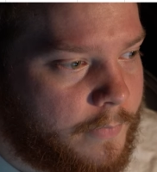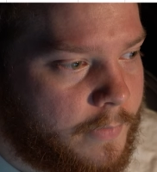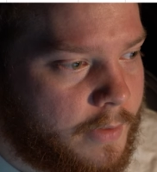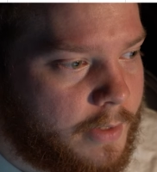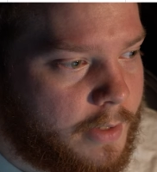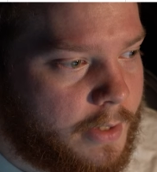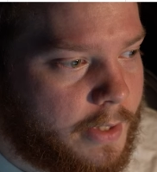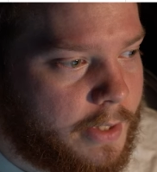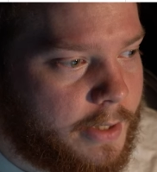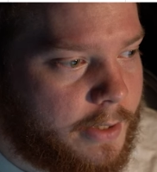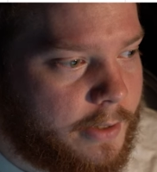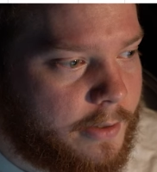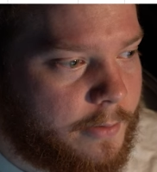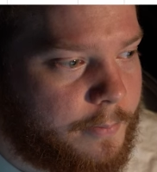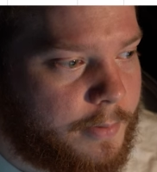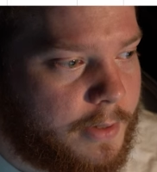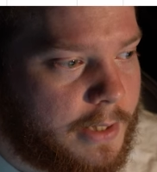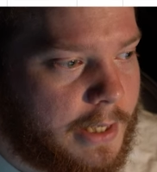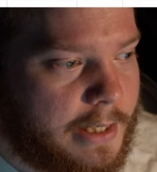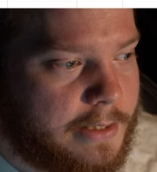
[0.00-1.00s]
and it
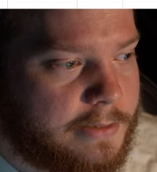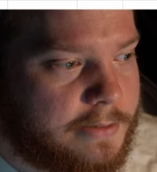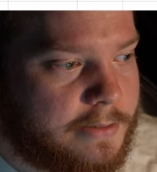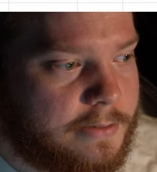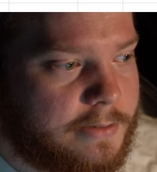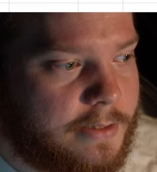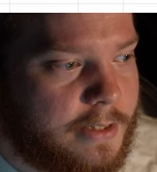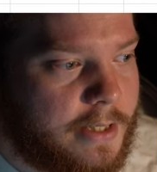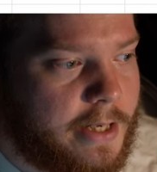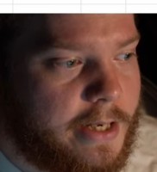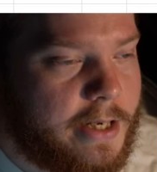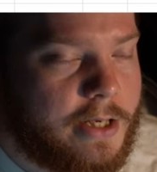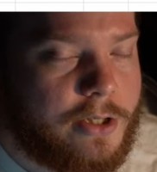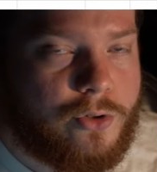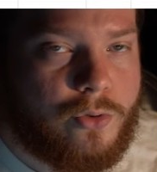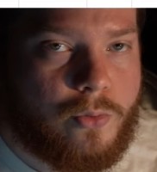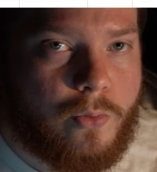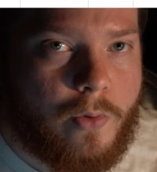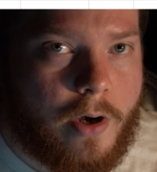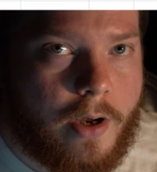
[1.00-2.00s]
applies it to
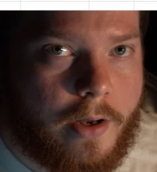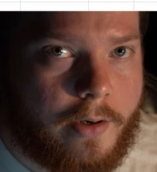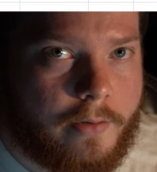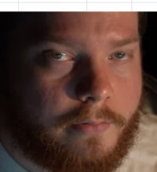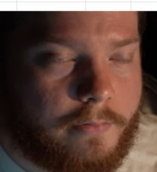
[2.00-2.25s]
each one.